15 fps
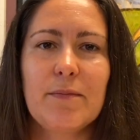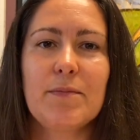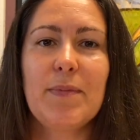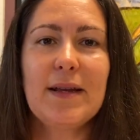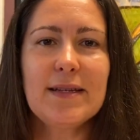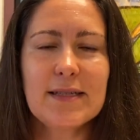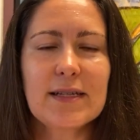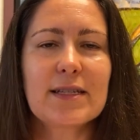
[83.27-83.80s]

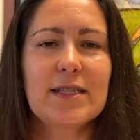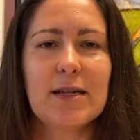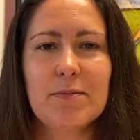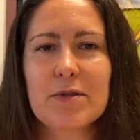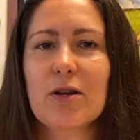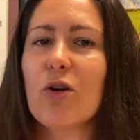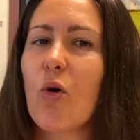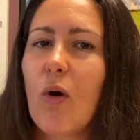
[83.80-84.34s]
Basic
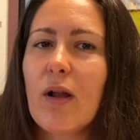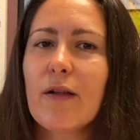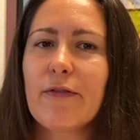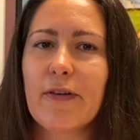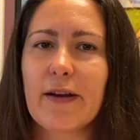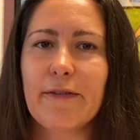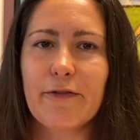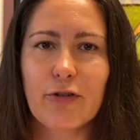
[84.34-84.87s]
tips on
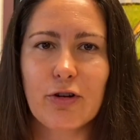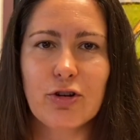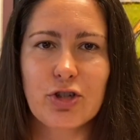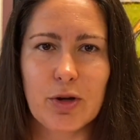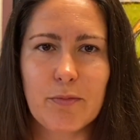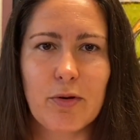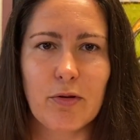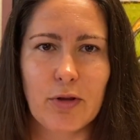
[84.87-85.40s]
qualifying for a
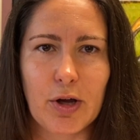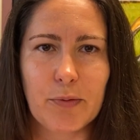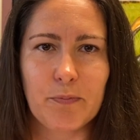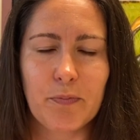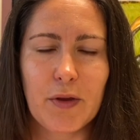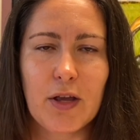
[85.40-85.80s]
jumbo loan.